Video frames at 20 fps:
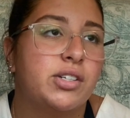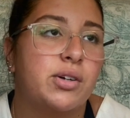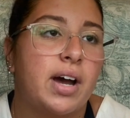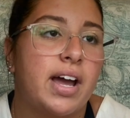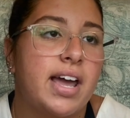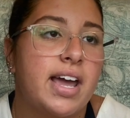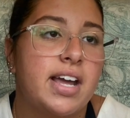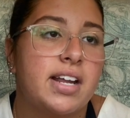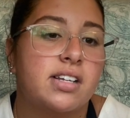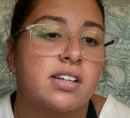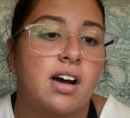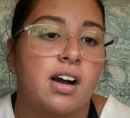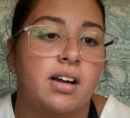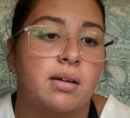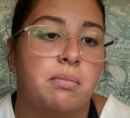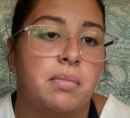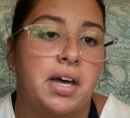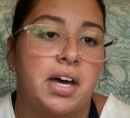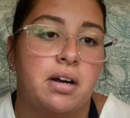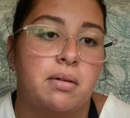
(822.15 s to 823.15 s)
I hate
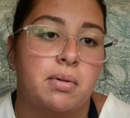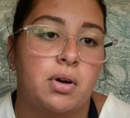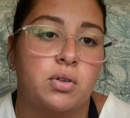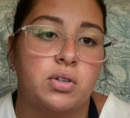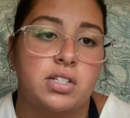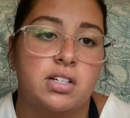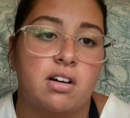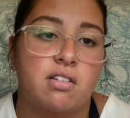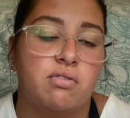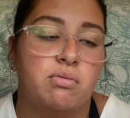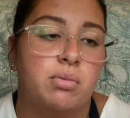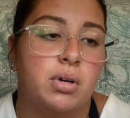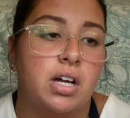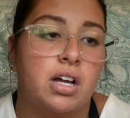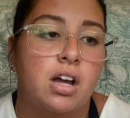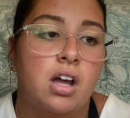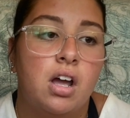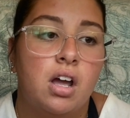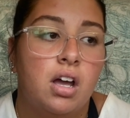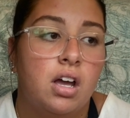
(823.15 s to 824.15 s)
talking bad about stuff,
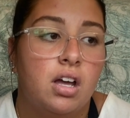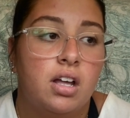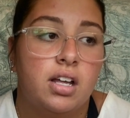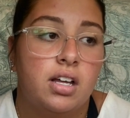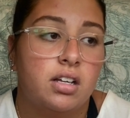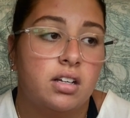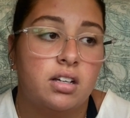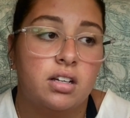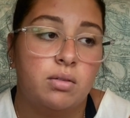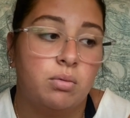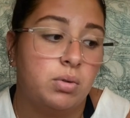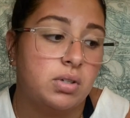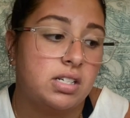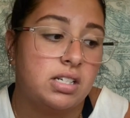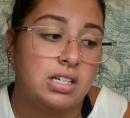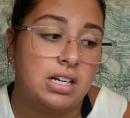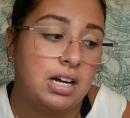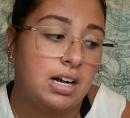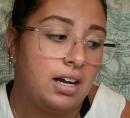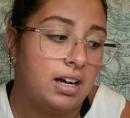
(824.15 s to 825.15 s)
but it
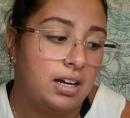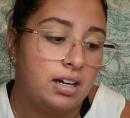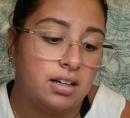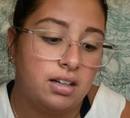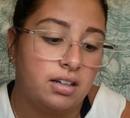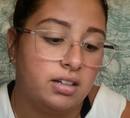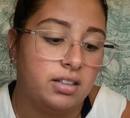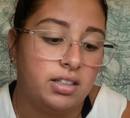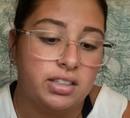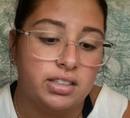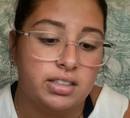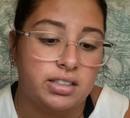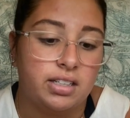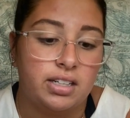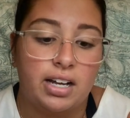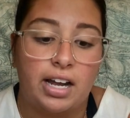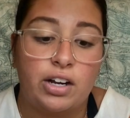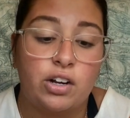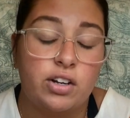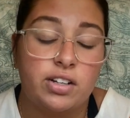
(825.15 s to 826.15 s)
was not good.
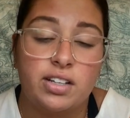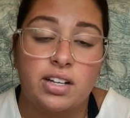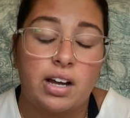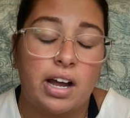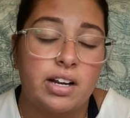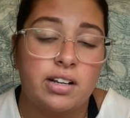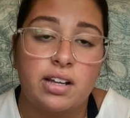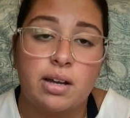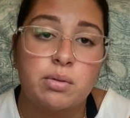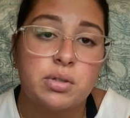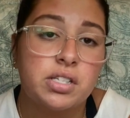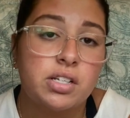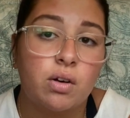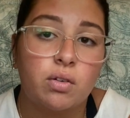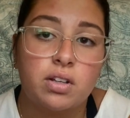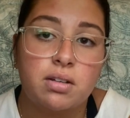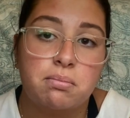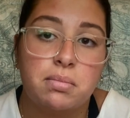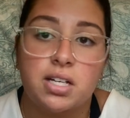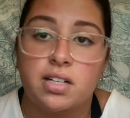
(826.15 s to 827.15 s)
That was the
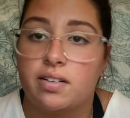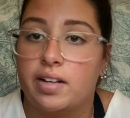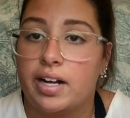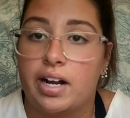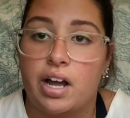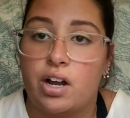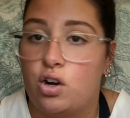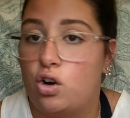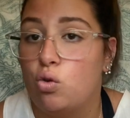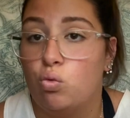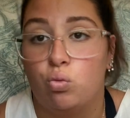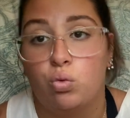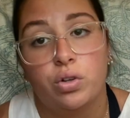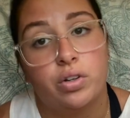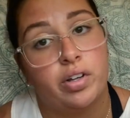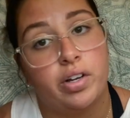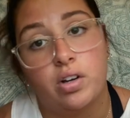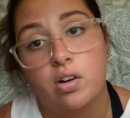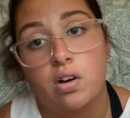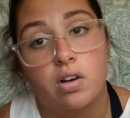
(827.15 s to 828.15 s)
only meal like I
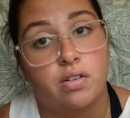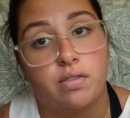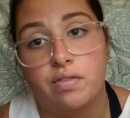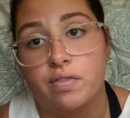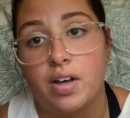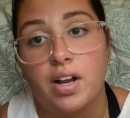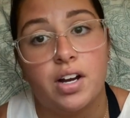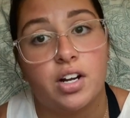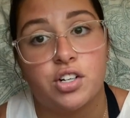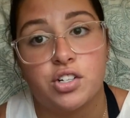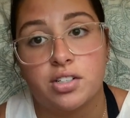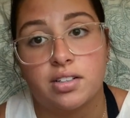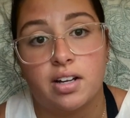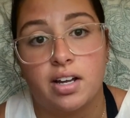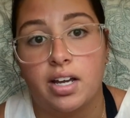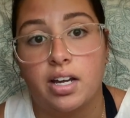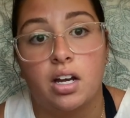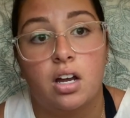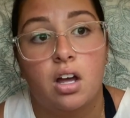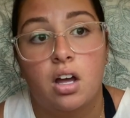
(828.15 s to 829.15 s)
really couldn't finish.
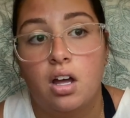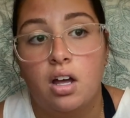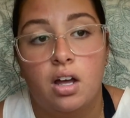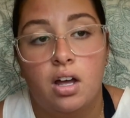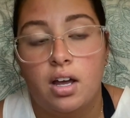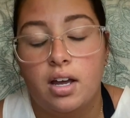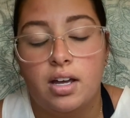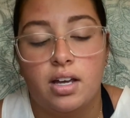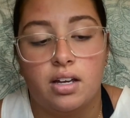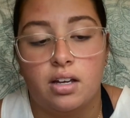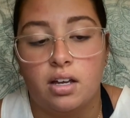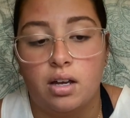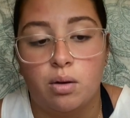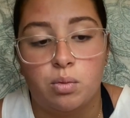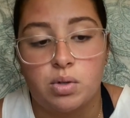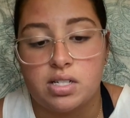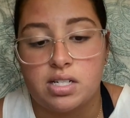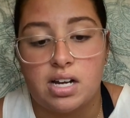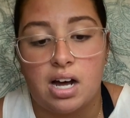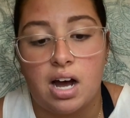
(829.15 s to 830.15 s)
Like it
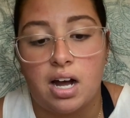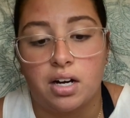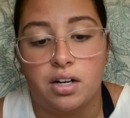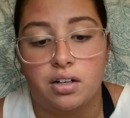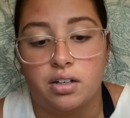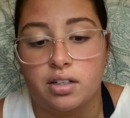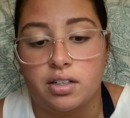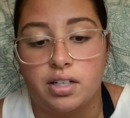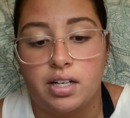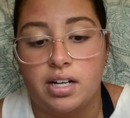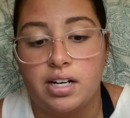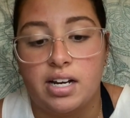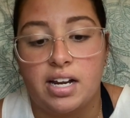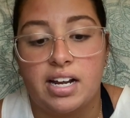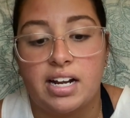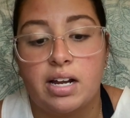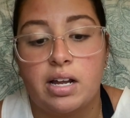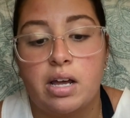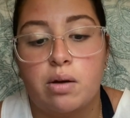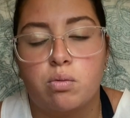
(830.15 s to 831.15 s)
was not good, and
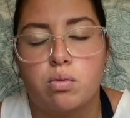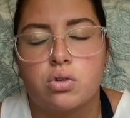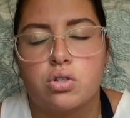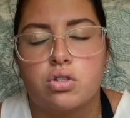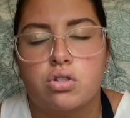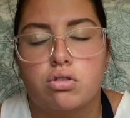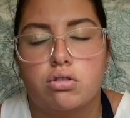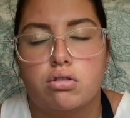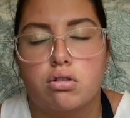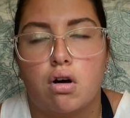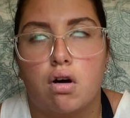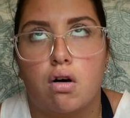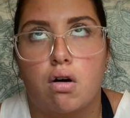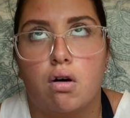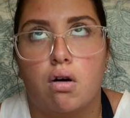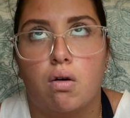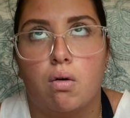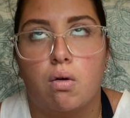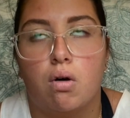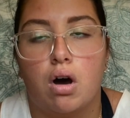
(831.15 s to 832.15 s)
it was
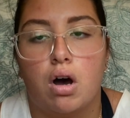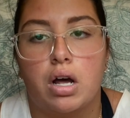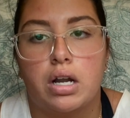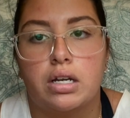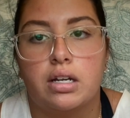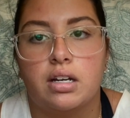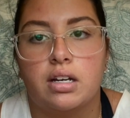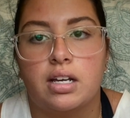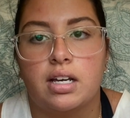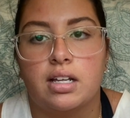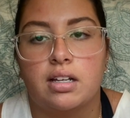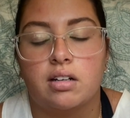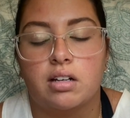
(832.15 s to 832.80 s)
so oniony.